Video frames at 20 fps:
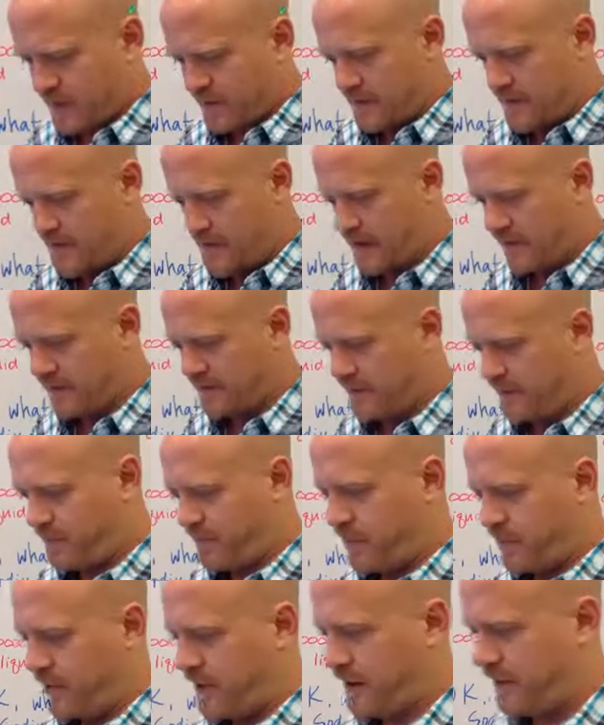The melting
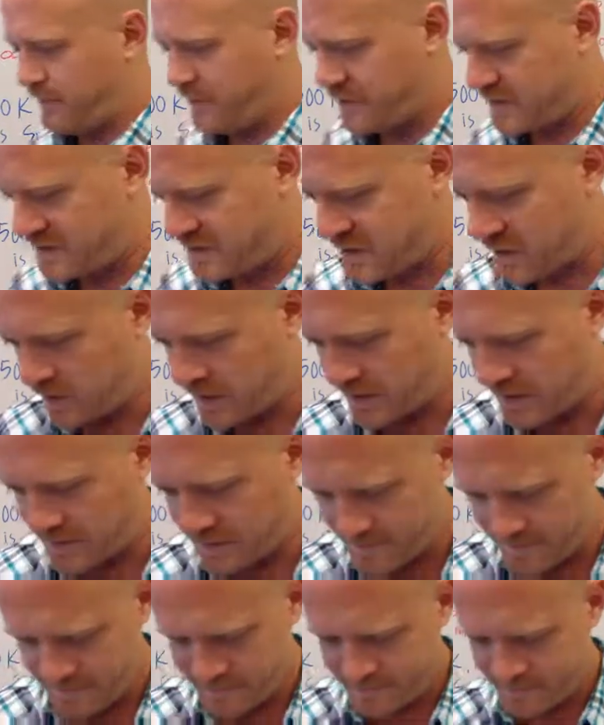point for
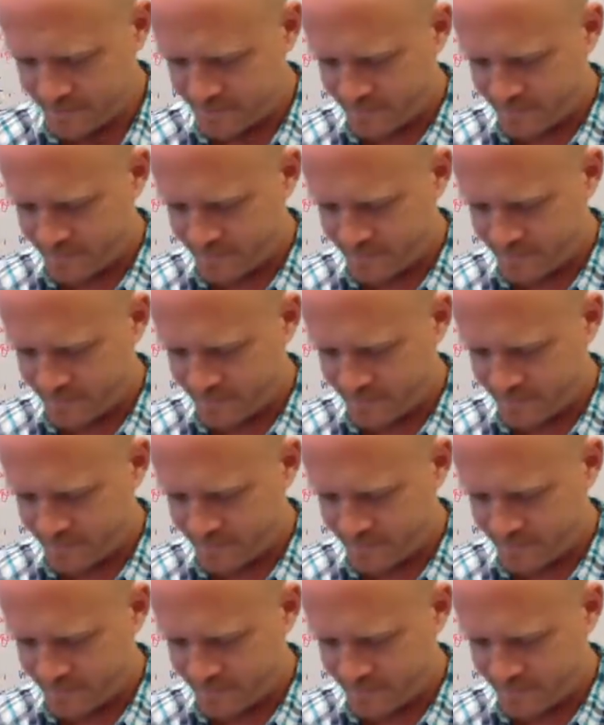sodium